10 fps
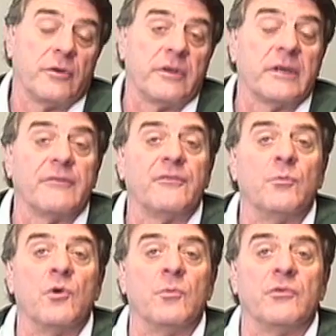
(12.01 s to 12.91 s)
to take a few
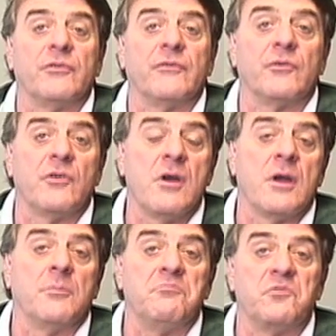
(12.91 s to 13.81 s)
moments of your
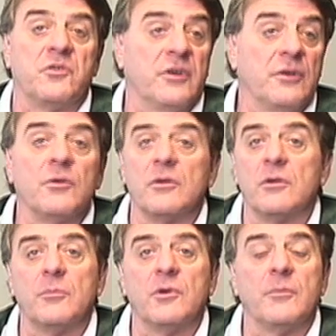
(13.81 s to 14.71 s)
time to tell you a
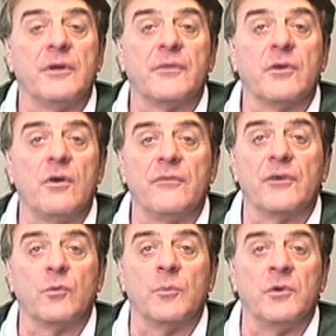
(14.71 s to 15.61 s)
little bit about the golf
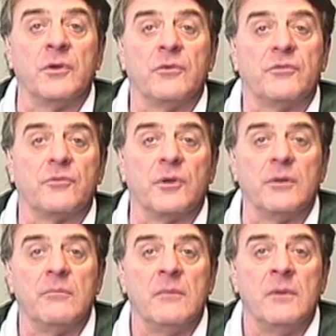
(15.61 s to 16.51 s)
equipment industry,
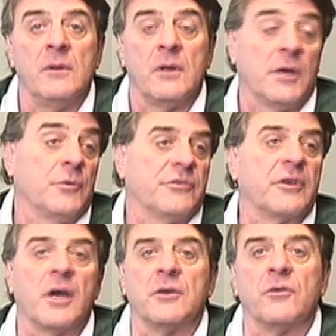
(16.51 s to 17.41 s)
how it's
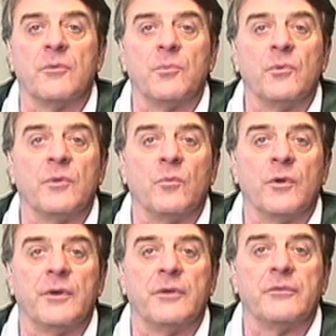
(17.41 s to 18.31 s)
gotten to the point
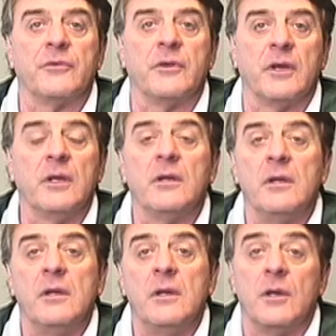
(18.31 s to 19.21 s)
where it is today,
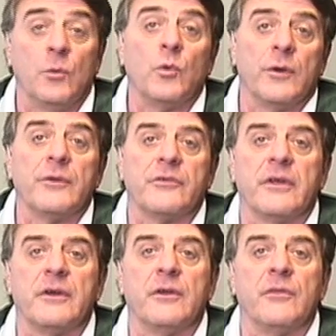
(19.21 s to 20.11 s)
and where it's
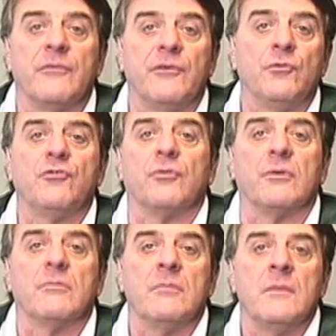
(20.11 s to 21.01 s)
headed in the future.